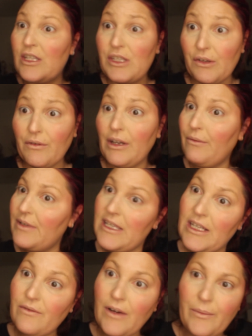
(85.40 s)
Sorry, it was
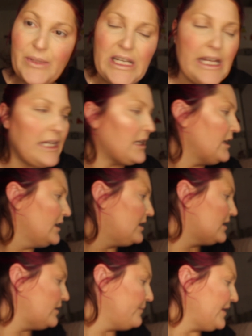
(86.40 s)
interrupting.
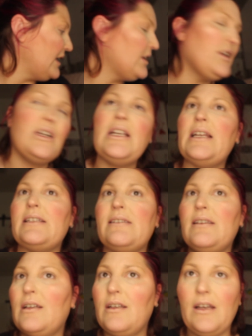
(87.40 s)
My
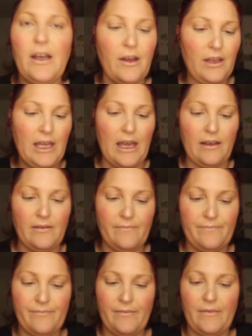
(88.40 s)
goodness. Okay,
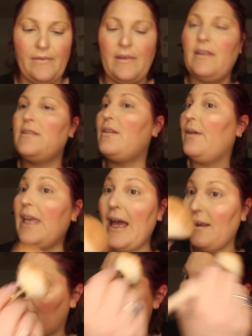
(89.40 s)
so
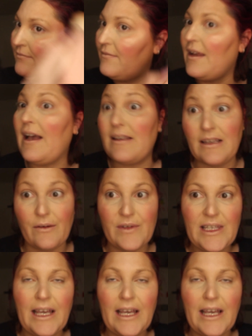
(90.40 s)
again, as I was